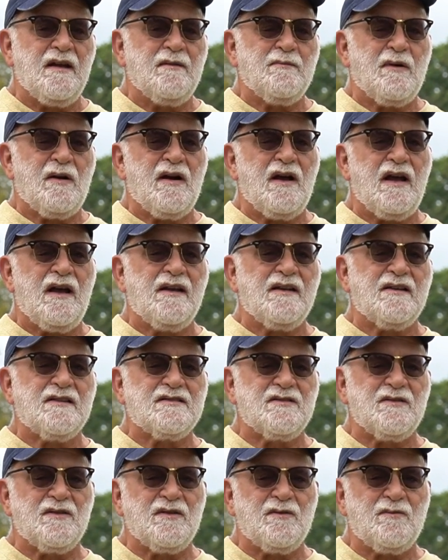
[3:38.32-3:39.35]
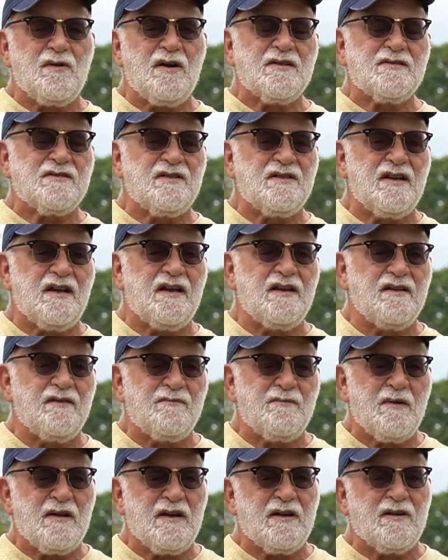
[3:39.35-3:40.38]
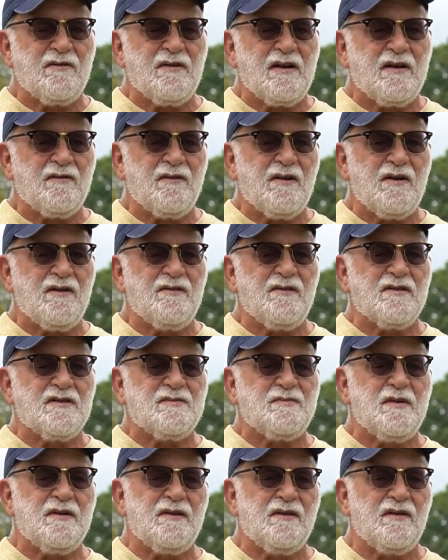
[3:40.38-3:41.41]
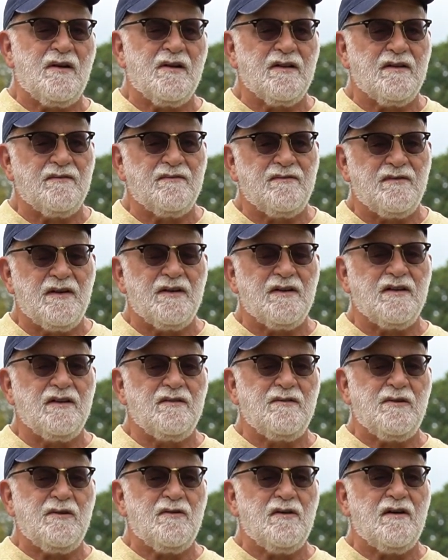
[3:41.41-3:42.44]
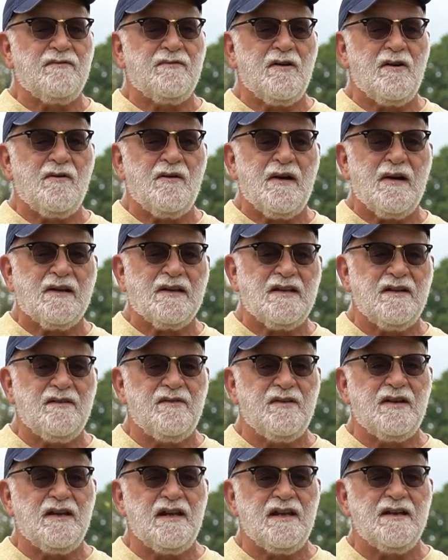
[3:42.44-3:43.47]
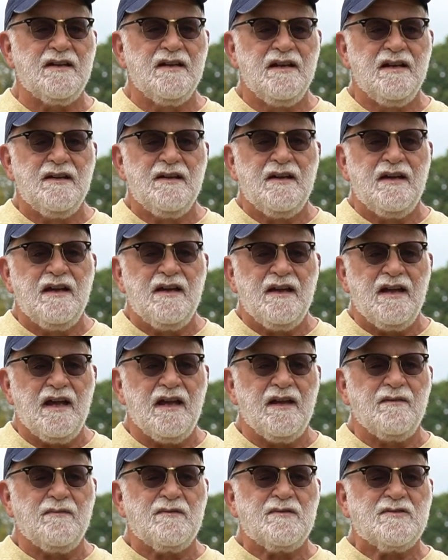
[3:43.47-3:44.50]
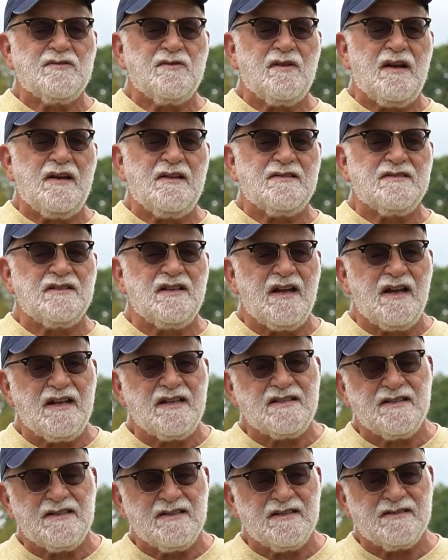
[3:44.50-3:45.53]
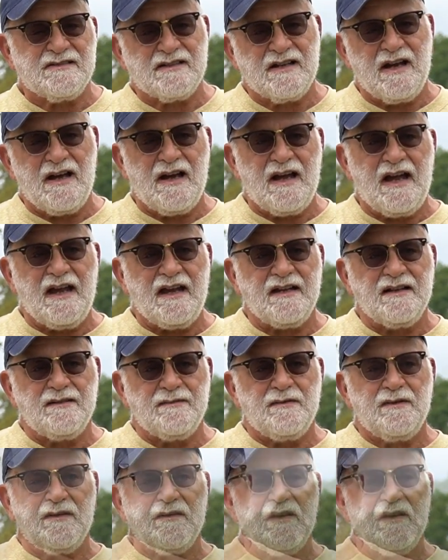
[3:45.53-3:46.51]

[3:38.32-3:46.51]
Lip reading: And behind us on the western end of Muddy Creek Road, there's been a lot of UFO activity and strange lights in the sky.